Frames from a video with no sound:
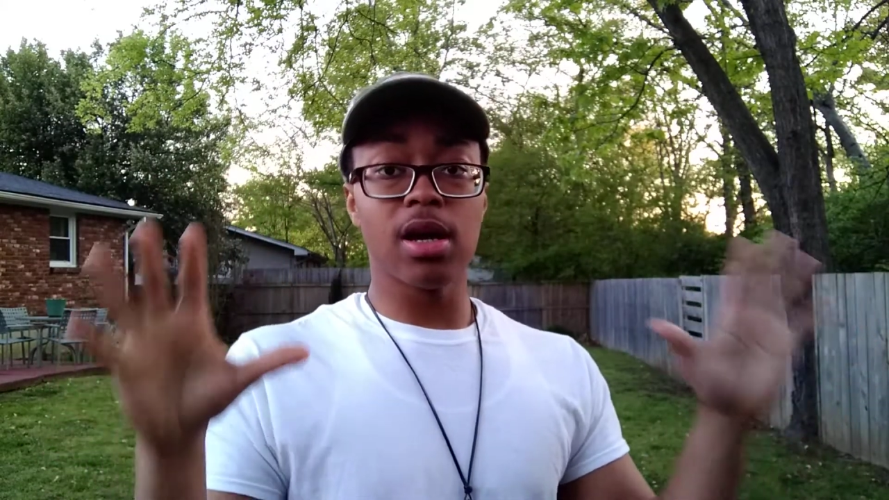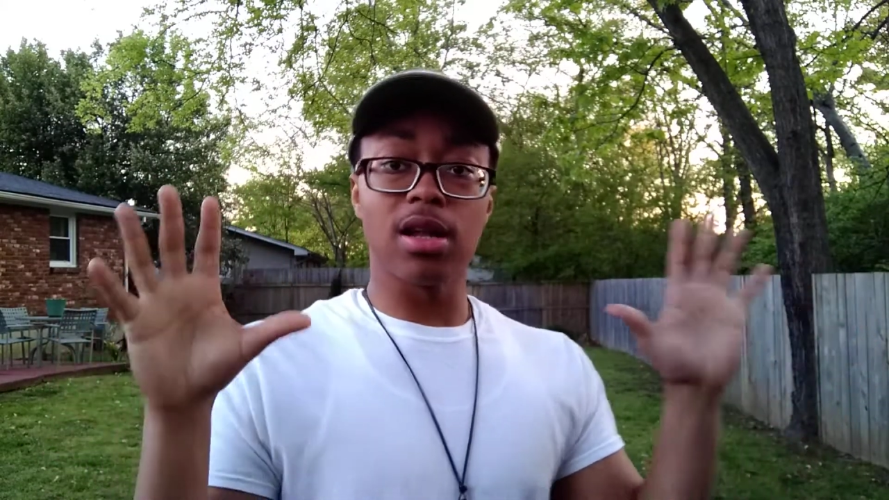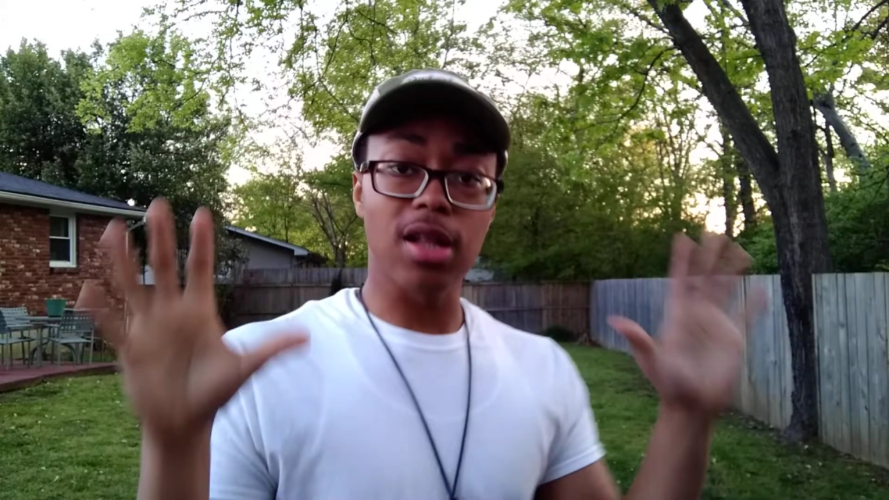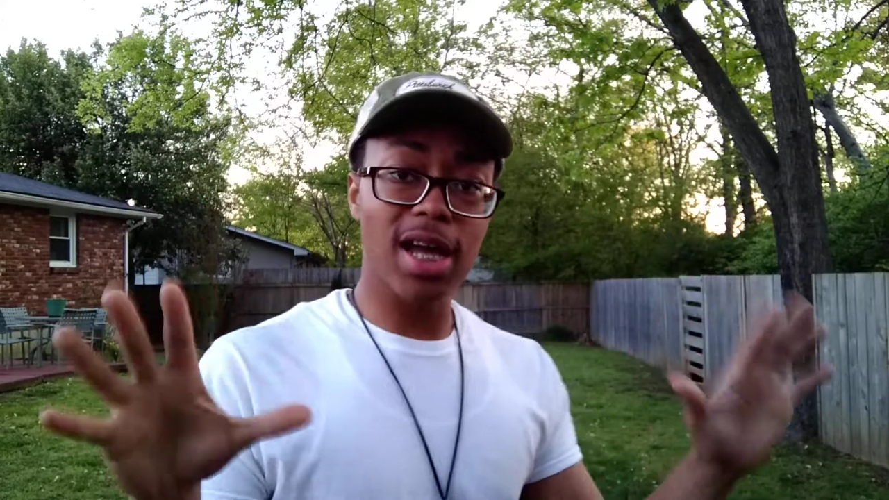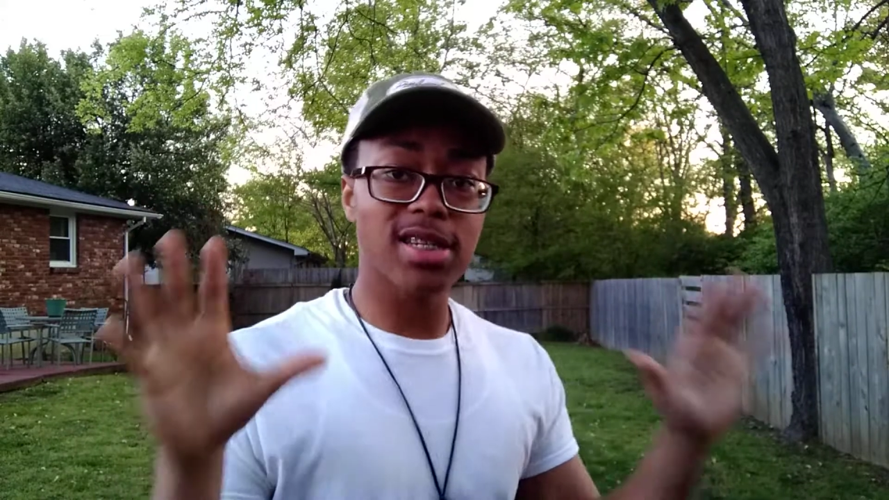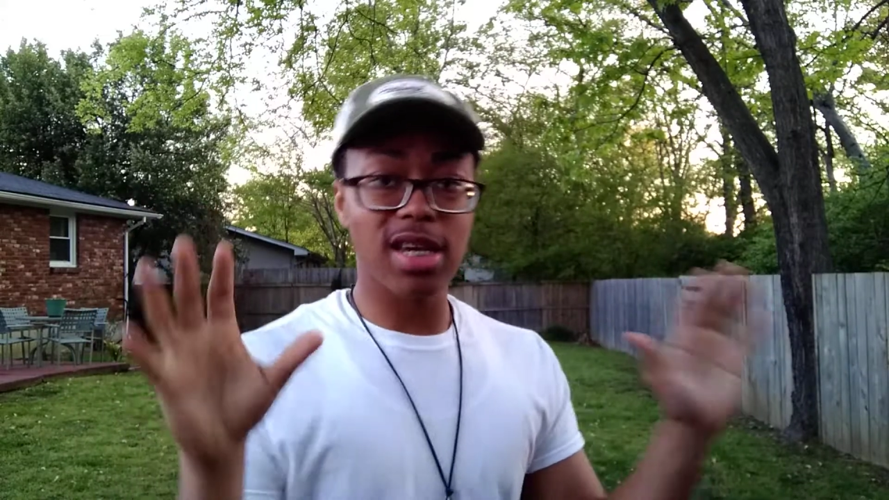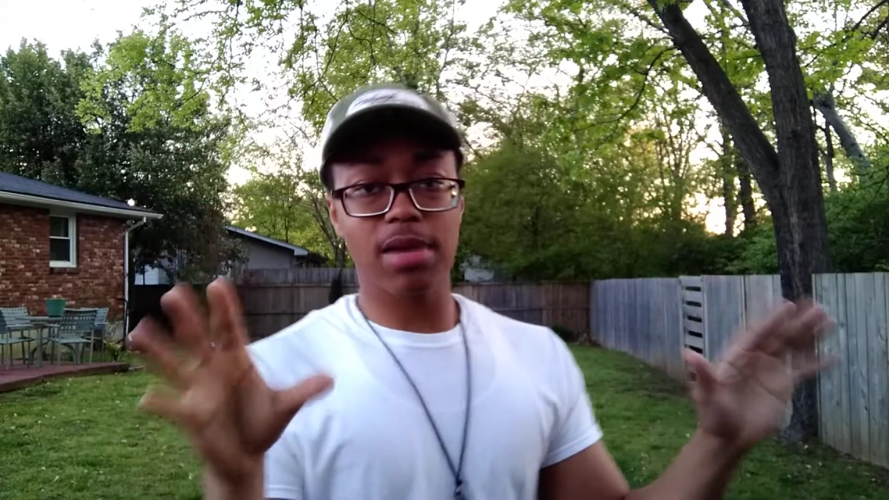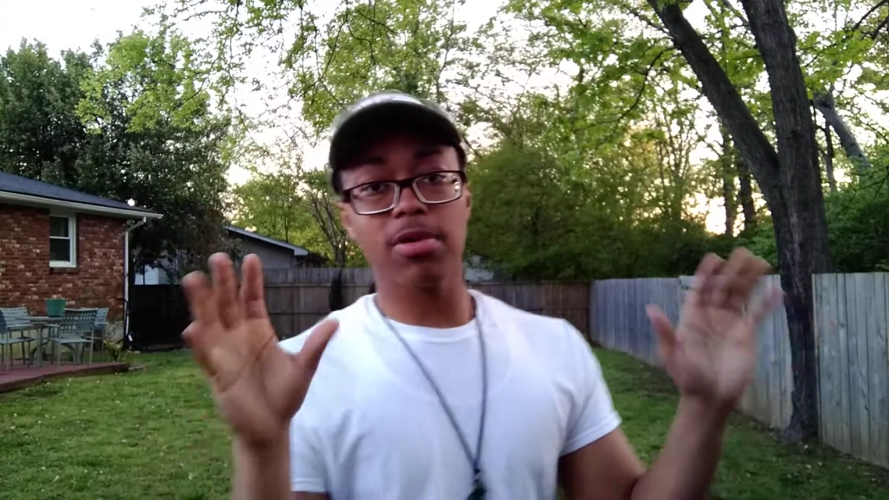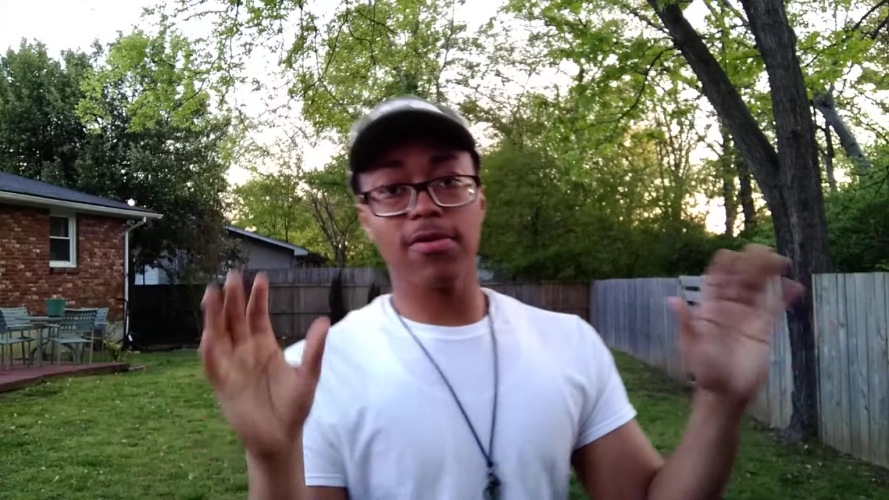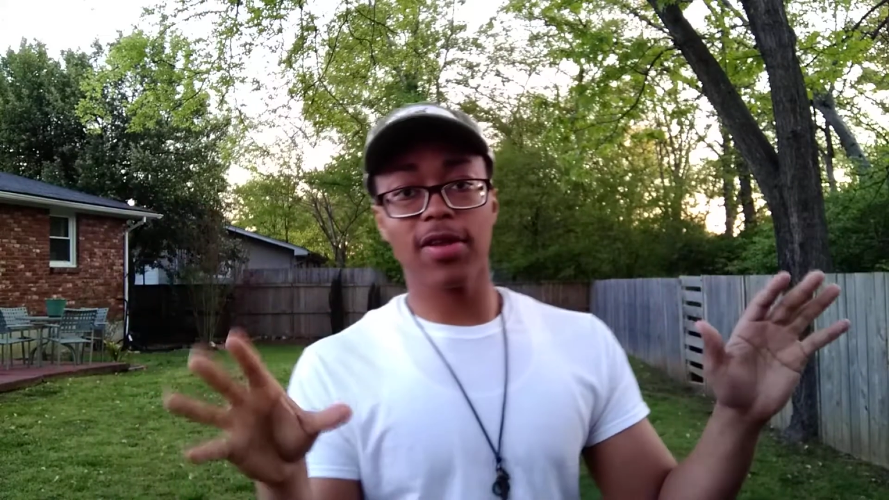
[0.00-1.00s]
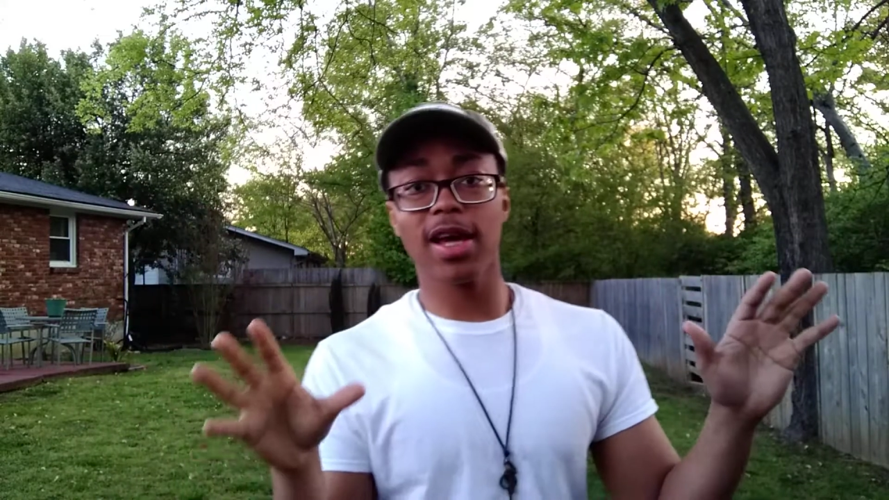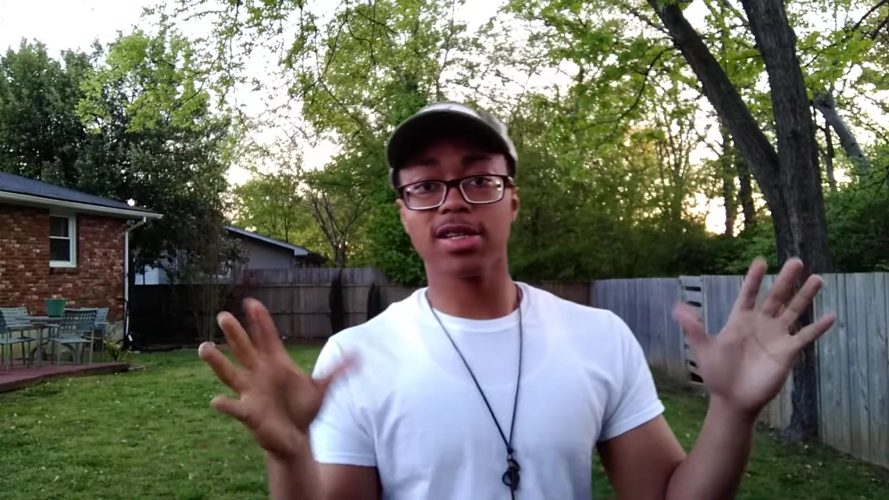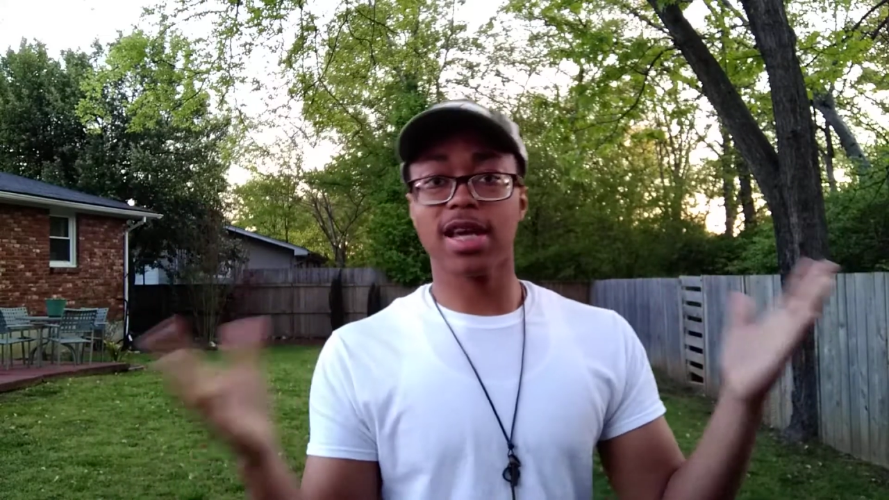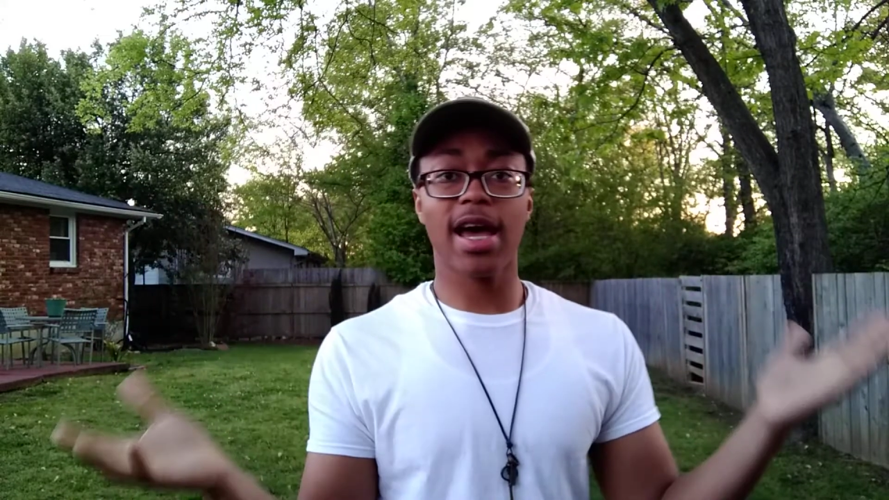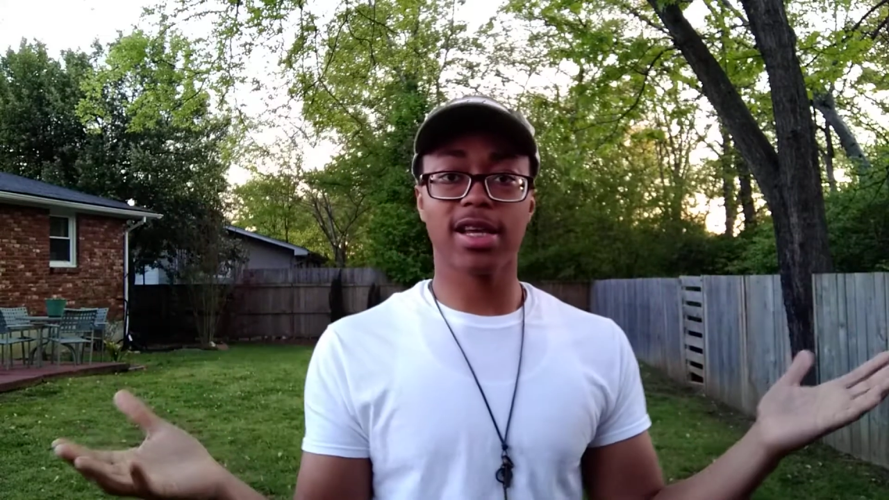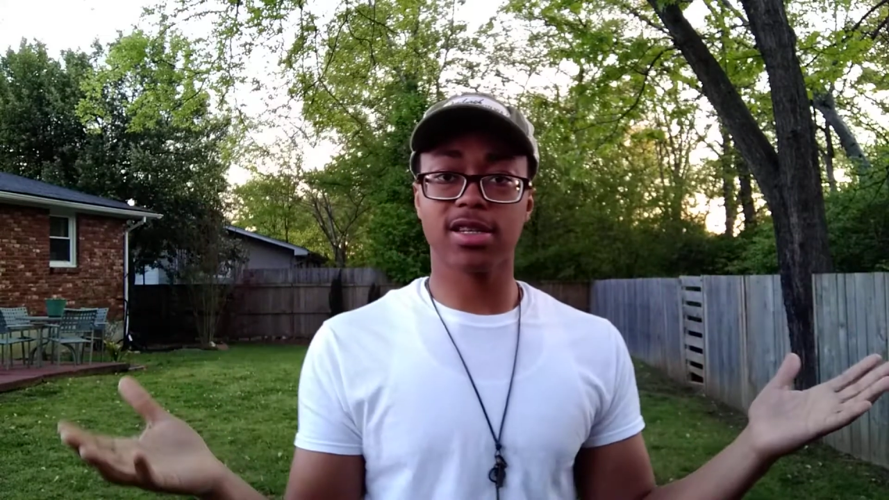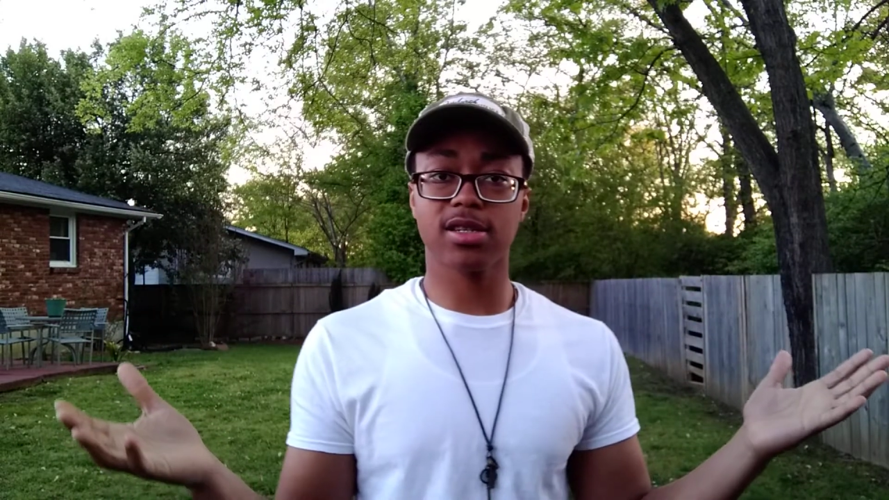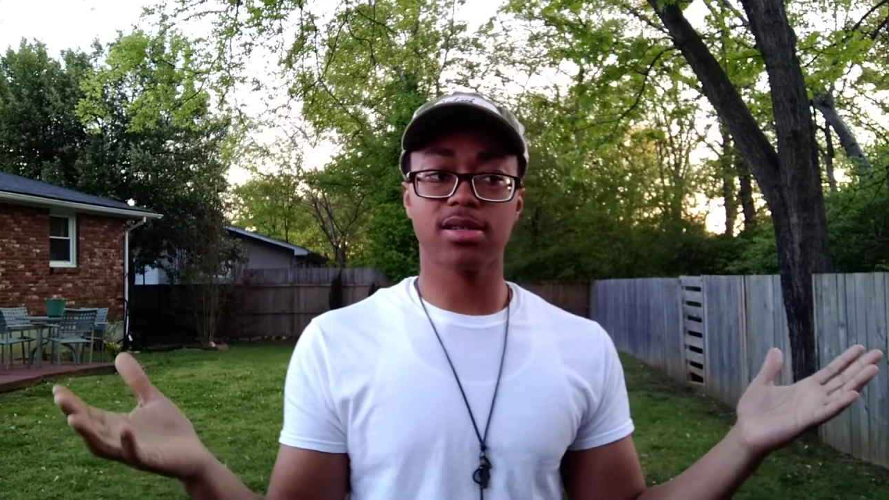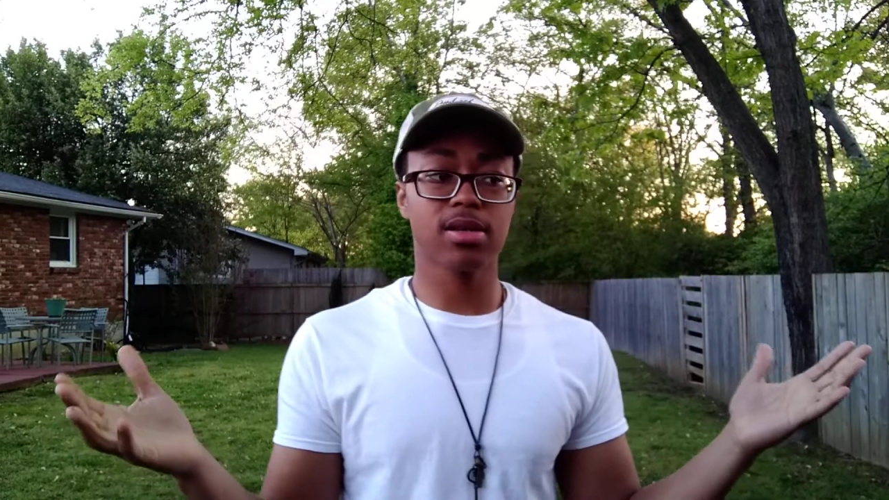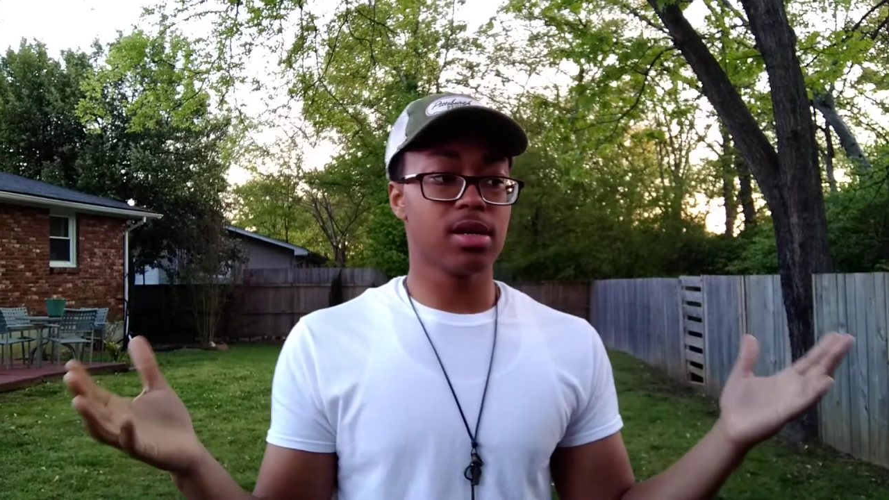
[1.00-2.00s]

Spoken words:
lights, camera, flash, action,